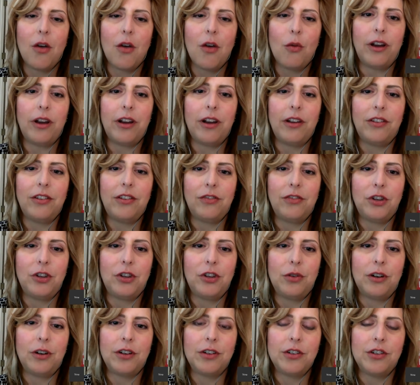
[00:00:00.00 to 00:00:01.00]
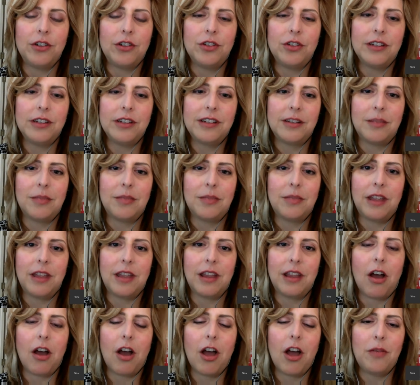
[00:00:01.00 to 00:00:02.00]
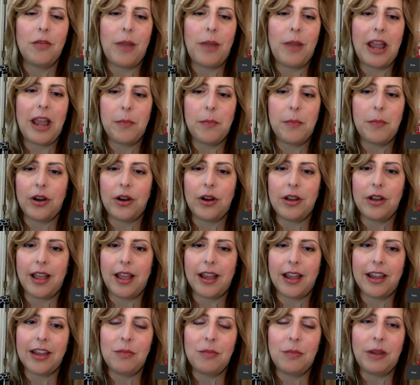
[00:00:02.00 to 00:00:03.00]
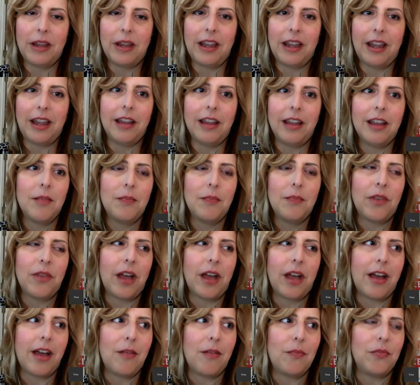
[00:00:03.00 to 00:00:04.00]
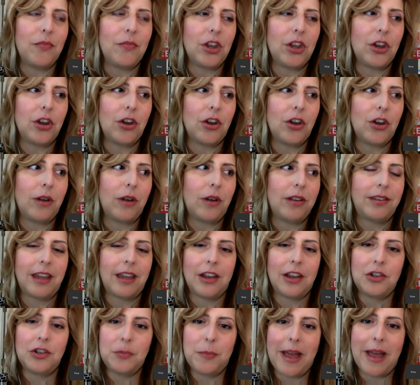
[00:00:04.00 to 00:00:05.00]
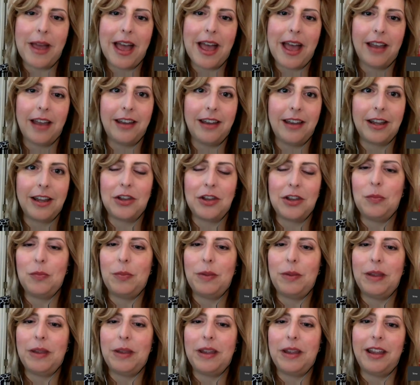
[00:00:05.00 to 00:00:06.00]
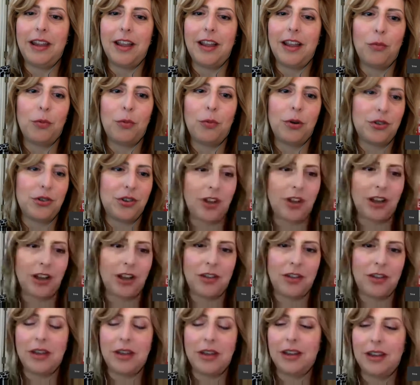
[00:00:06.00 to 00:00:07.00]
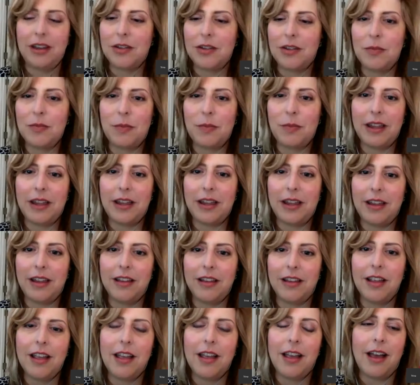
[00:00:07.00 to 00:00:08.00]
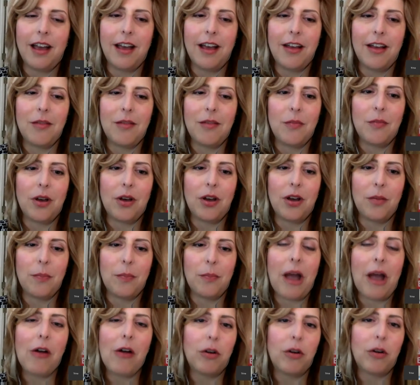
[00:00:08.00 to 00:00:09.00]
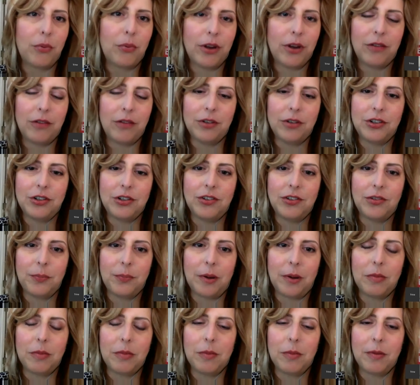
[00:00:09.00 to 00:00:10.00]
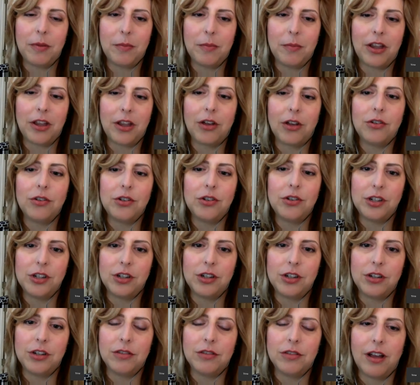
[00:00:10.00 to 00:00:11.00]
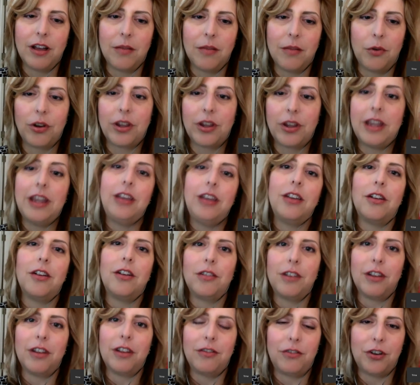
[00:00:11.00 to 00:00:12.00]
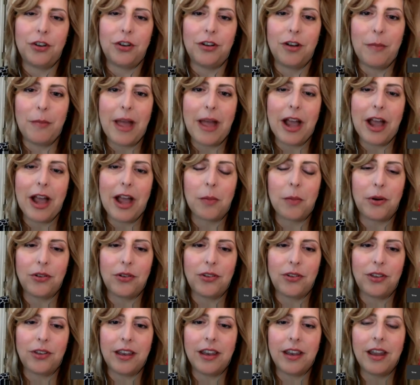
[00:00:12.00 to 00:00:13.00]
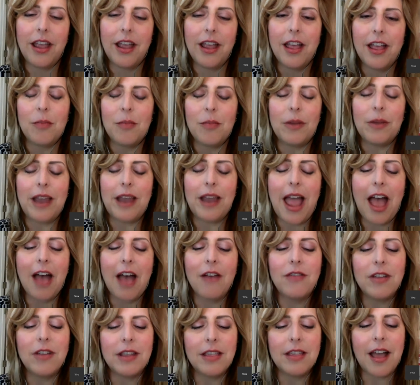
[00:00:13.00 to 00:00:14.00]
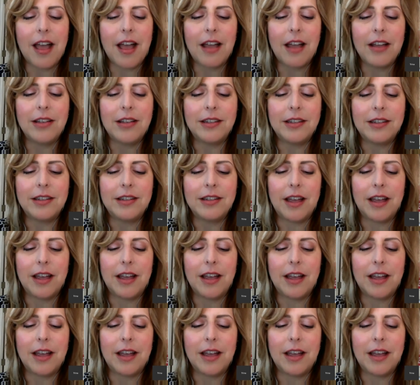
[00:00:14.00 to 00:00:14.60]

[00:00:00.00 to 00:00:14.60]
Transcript: Whereas if you are doing something on paper, and that can be, a sketch pad, it can be a Word document, it can be a PowerPoint, which is probably my go-to, or Keynote if you're a Mac person. But having that